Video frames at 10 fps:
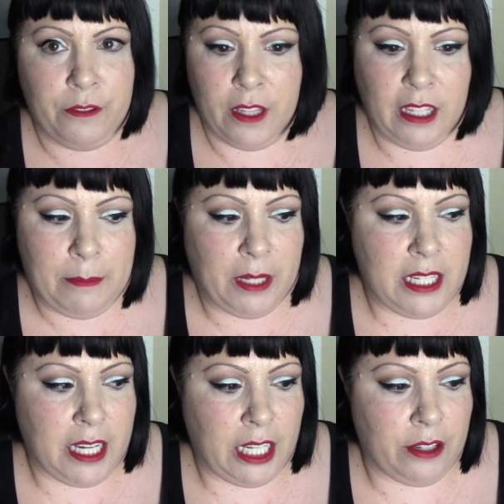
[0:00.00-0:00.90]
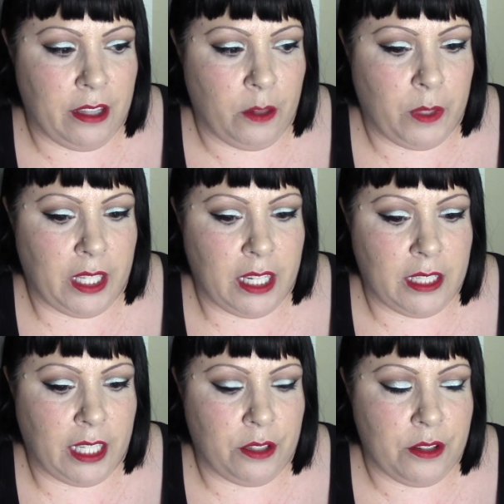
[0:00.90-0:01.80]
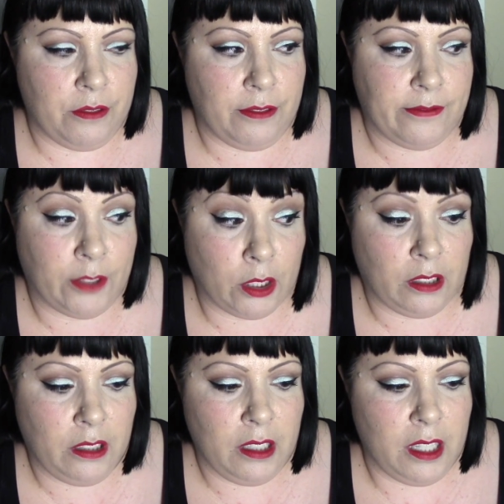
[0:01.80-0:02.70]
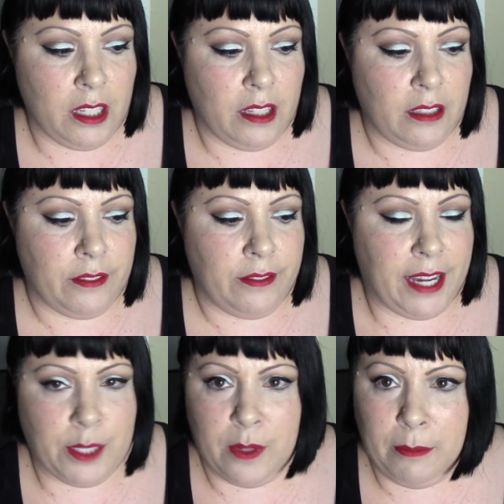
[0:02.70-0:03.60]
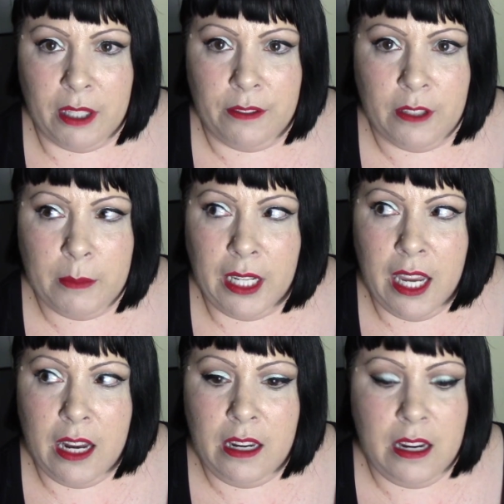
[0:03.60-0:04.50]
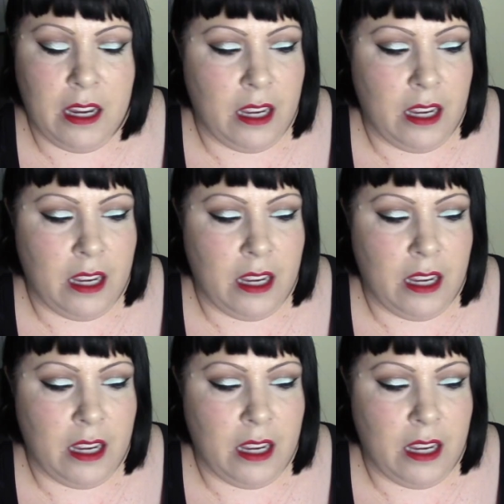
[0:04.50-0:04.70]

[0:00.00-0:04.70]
filling up a container, and then when the container's full, that's when I'm going to film it again.